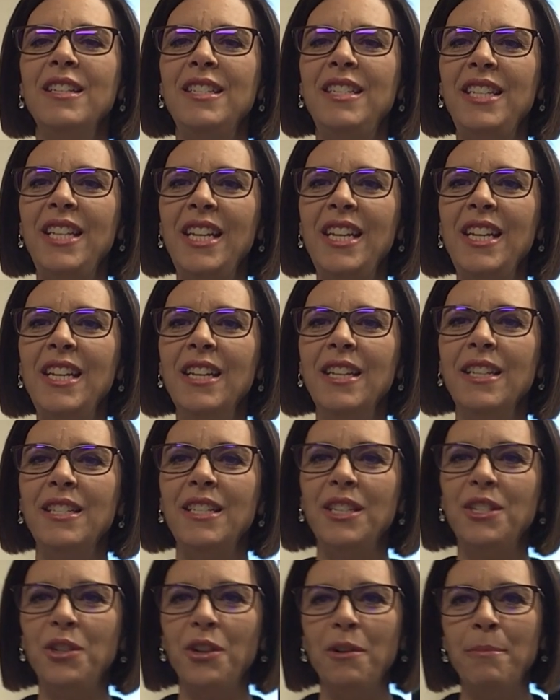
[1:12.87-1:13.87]
D,
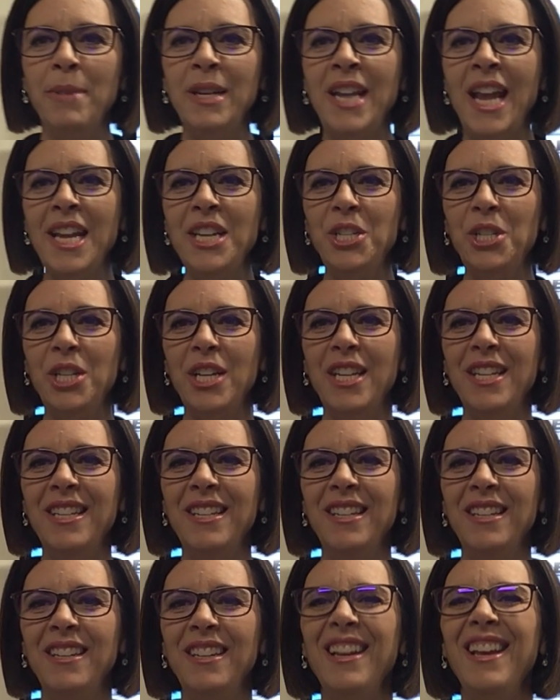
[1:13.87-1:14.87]
determination.
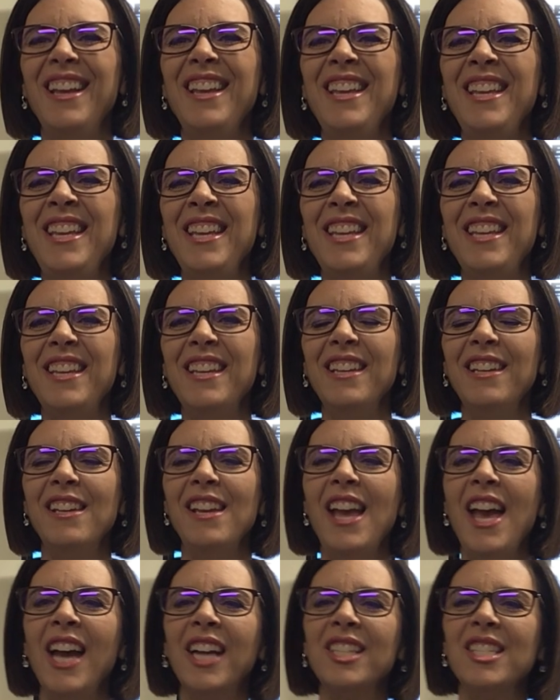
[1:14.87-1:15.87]
E,
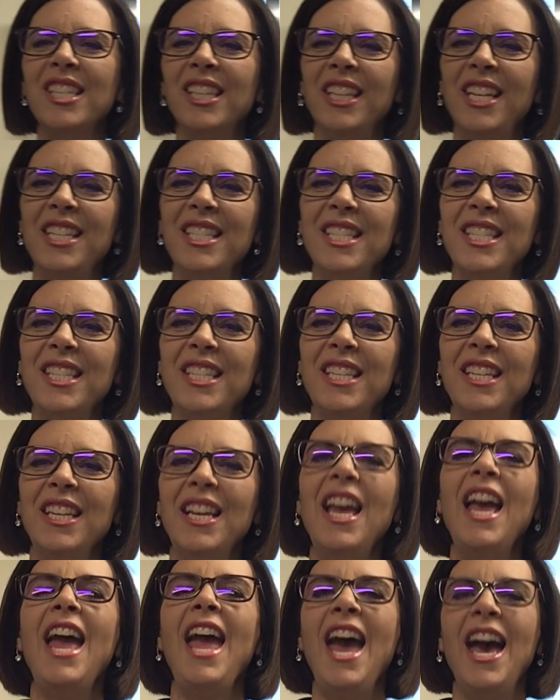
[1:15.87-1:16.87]
excellence.
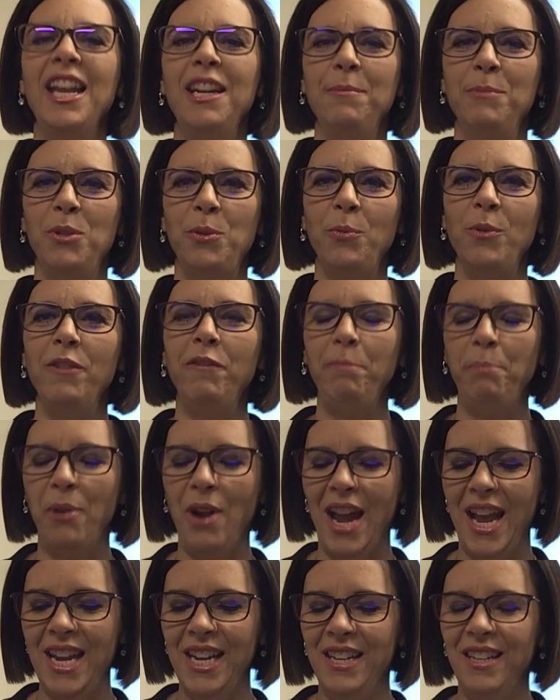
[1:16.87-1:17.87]
Adams with
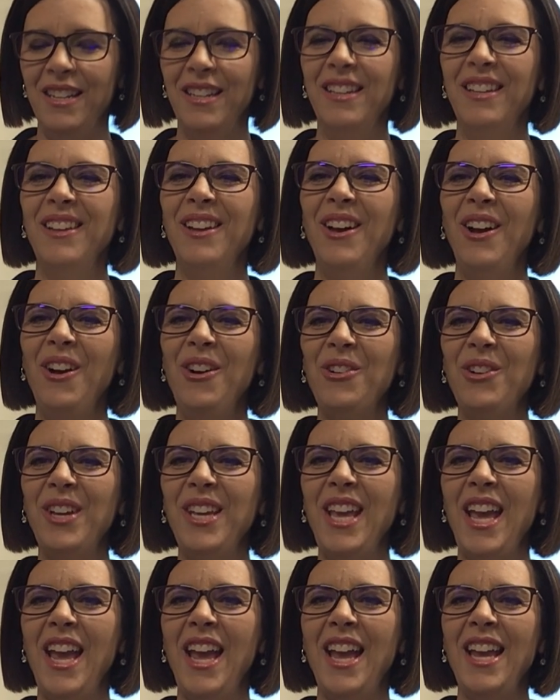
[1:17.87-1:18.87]
pride.
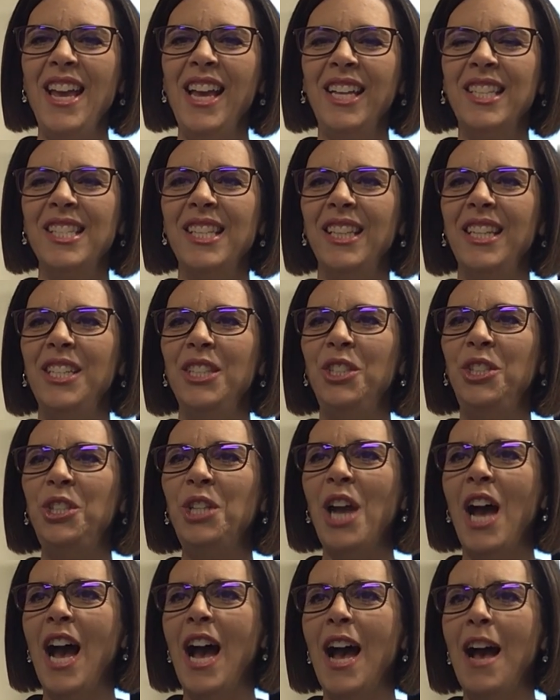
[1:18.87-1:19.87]
Okay, excellent
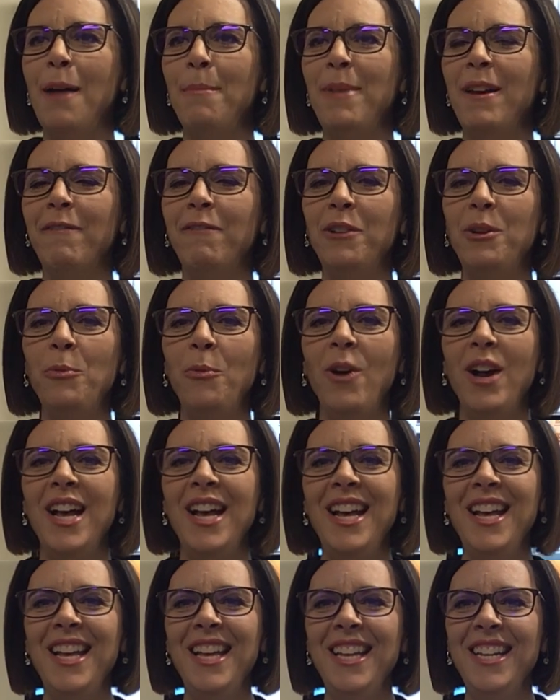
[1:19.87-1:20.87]
job,
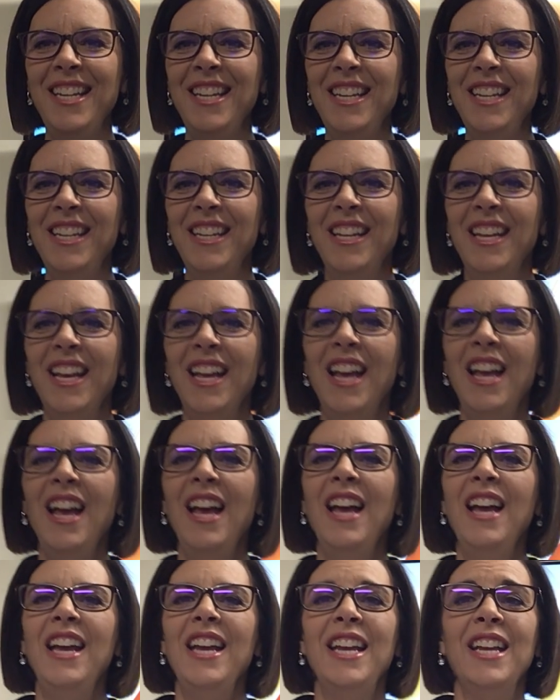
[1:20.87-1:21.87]
everyone.
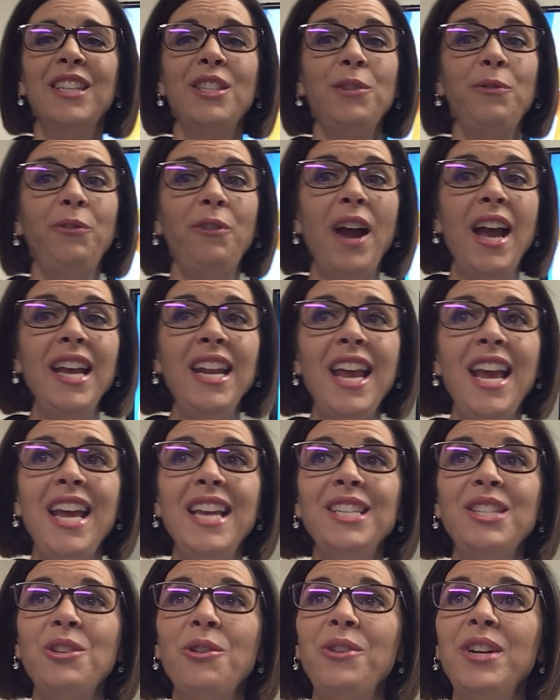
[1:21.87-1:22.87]
It's
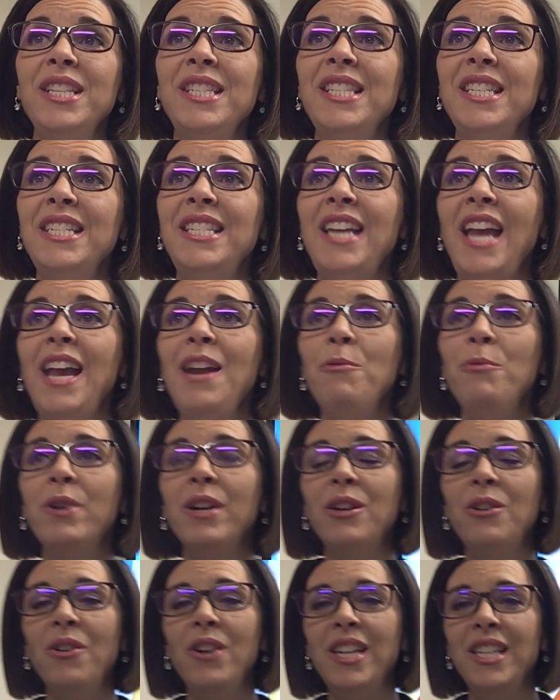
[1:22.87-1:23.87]
Friday, so it's the day we're
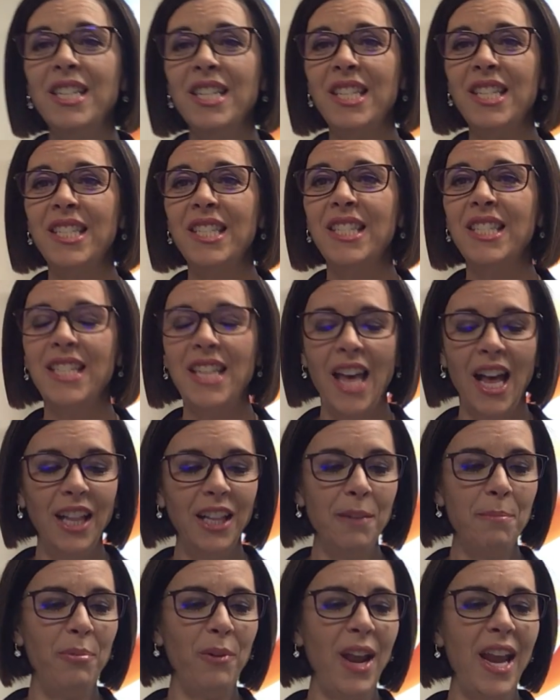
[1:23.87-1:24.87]
going to
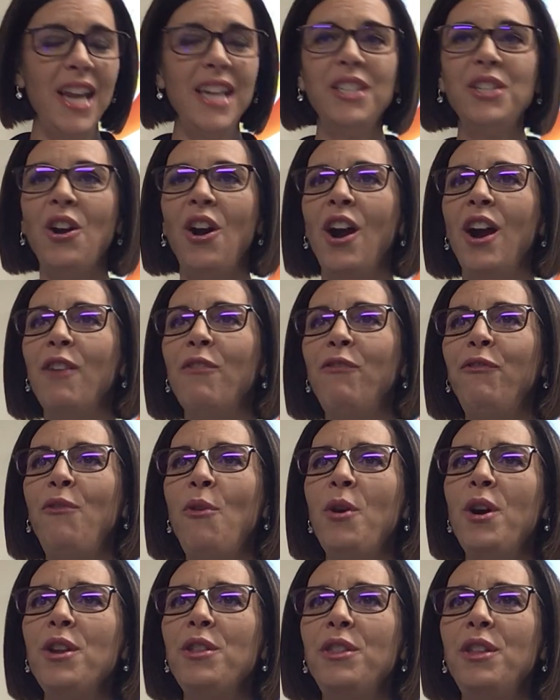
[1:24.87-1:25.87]
celebrate our
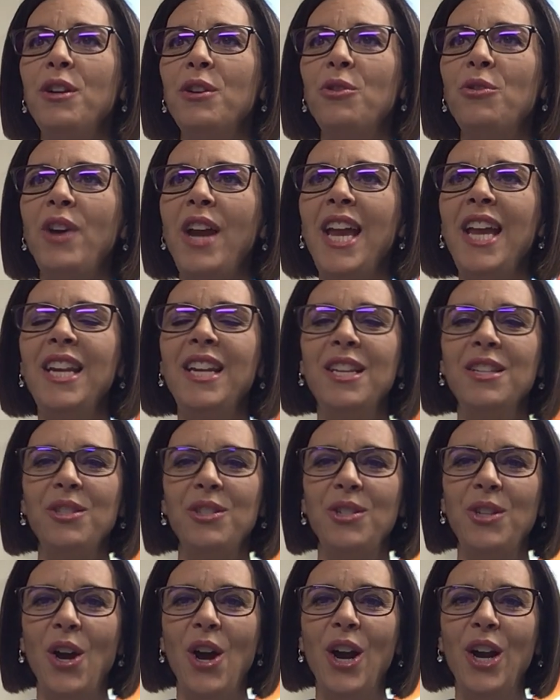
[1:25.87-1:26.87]
fourth grade
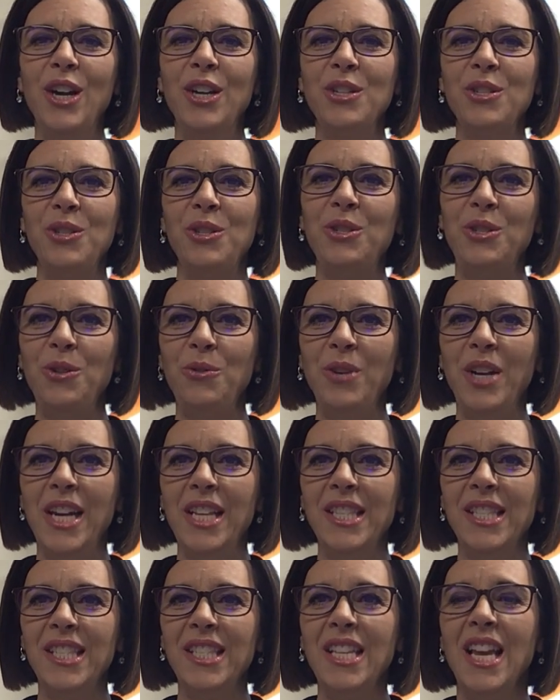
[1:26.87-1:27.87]
star
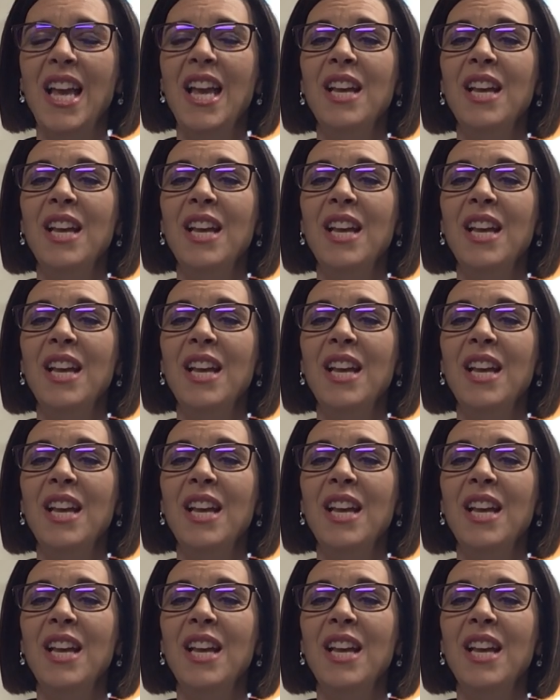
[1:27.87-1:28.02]
students.